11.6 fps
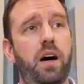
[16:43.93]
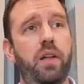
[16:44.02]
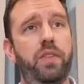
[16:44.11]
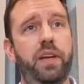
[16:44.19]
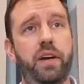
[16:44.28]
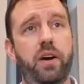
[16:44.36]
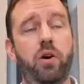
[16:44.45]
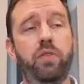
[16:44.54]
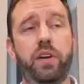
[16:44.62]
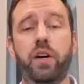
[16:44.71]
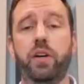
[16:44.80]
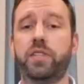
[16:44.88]

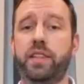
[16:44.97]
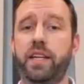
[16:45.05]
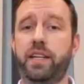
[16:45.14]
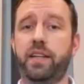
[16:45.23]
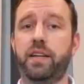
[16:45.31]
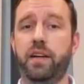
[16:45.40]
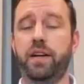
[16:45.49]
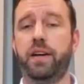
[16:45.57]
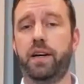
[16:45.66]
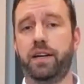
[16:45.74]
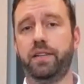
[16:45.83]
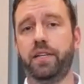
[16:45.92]
overdose, I think
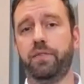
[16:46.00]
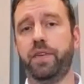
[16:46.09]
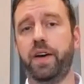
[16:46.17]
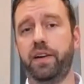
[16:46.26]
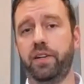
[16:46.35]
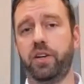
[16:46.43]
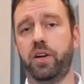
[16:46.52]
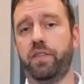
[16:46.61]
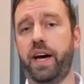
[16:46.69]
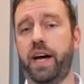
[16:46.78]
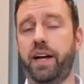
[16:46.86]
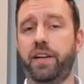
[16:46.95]
fentanyl and all
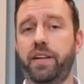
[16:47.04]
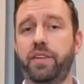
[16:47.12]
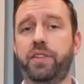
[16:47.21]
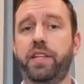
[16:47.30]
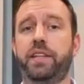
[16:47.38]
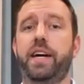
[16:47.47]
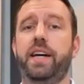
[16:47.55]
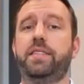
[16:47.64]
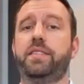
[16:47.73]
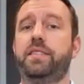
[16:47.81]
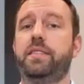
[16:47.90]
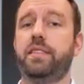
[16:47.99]
of that. I do think
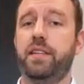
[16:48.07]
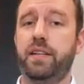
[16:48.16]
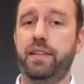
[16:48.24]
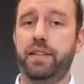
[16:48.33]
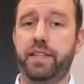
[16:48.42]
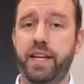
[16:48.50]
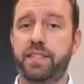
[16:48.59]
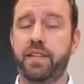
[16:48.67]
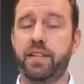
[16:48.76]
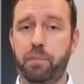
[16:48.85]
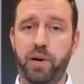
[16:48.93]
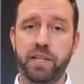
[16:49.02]
that's
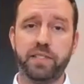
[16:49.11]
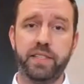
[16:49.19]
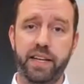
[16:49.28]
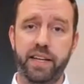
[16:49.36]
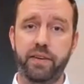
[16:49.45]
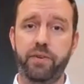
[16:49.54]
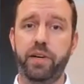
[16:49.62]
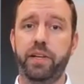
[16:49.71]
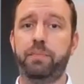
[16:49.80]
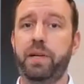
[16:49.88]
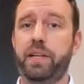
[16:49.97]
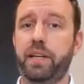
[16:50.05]
unprecedented,
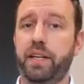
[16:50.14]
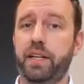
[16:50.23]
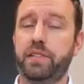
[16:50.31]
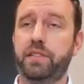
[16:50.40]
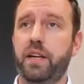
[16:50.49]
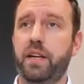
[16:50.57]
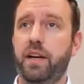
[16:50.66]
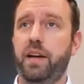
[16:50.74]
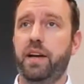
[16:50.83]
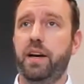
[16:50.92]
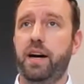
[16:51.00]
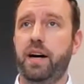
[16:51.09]
really, because
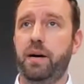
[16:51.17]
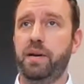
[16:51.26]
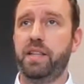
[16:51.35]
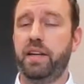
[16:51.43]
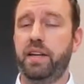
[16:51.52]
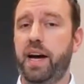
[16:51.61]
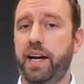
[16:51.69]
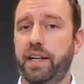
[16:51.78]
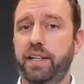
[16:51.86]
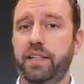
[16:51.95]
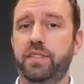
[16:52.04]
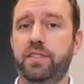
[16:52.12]
in the
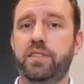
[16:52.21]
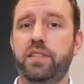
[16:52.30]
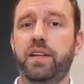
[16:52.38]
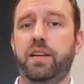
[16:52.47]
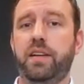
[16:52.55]
90s,